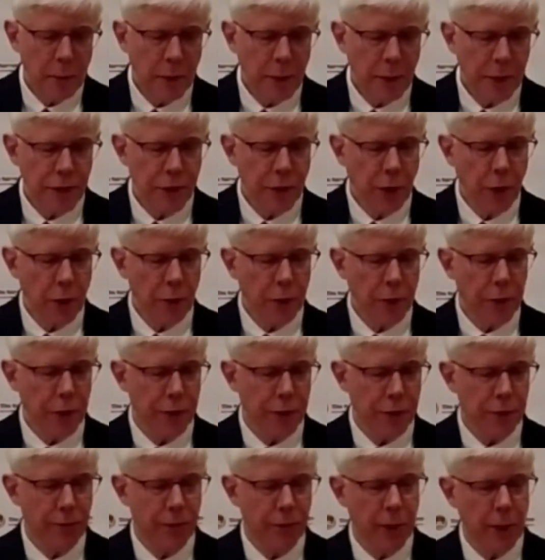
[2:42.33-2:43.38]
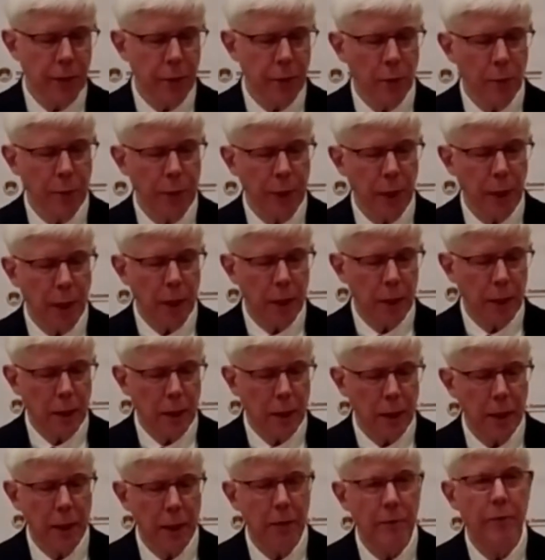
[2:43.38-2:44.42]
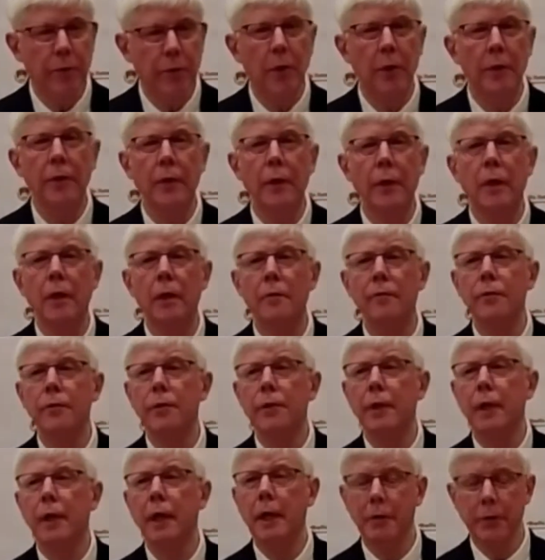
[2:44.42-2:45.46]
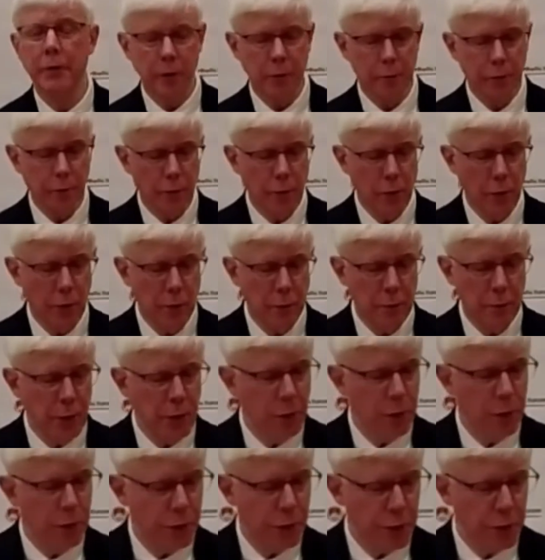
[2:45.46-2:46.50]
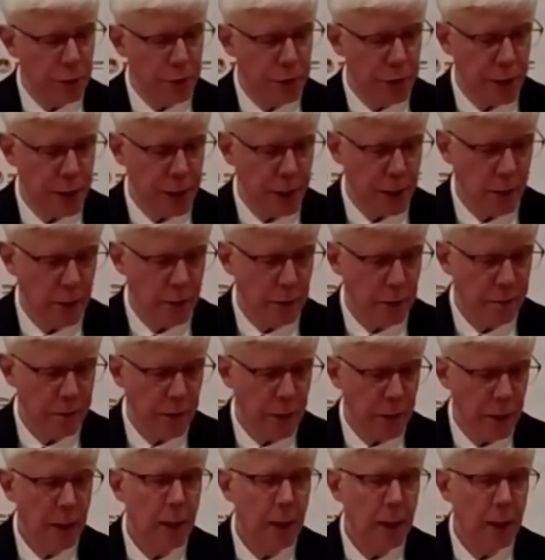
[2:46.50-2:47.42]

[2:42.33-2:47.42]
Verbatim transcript: Please note this event will be archived on the Harvard Catholic Forum YouTube channel.